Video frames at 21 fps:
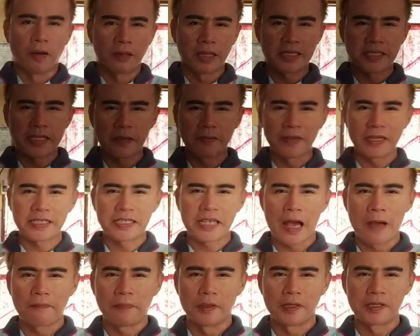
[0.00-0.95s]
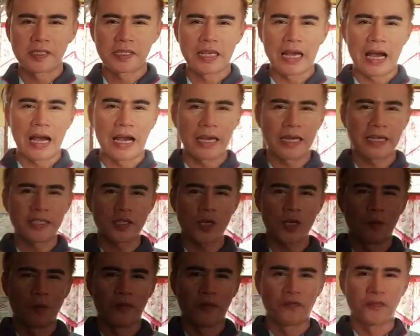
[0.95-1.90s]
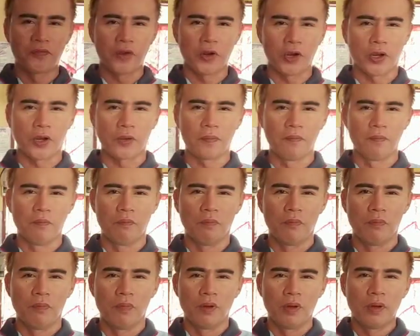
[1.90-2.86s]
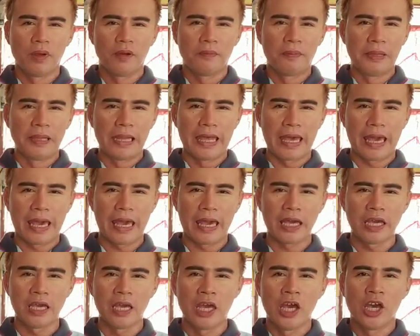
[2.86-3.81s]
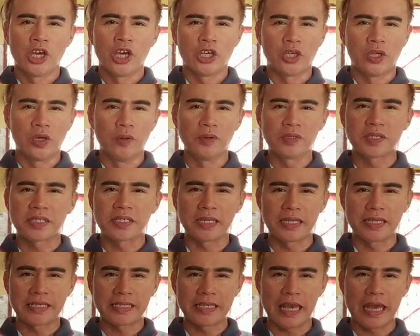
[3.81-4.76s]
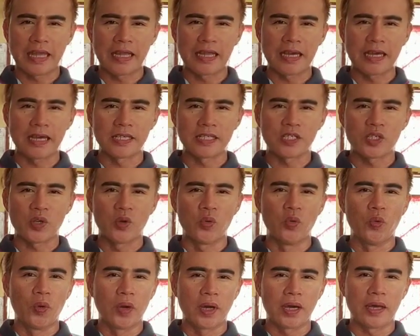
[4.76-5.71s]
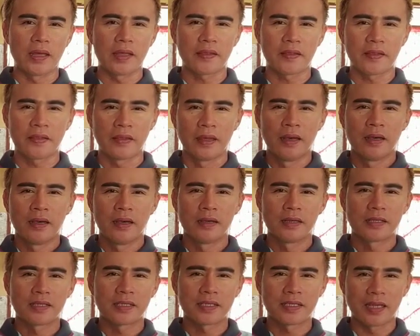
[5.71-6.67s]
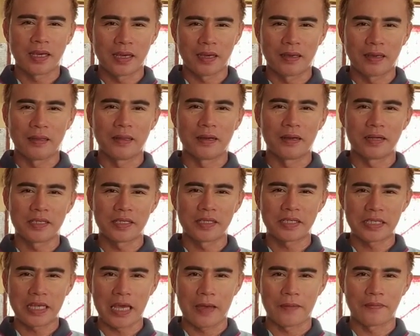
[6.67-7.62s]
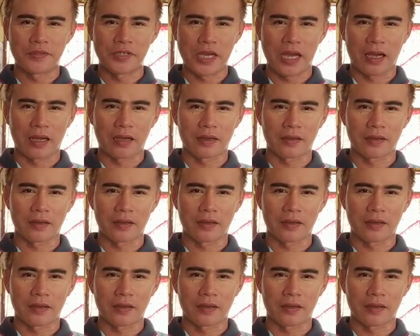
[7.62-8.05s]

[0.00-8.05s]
let's have examples, guys, of a verb, play, used in a sentence with singular subject.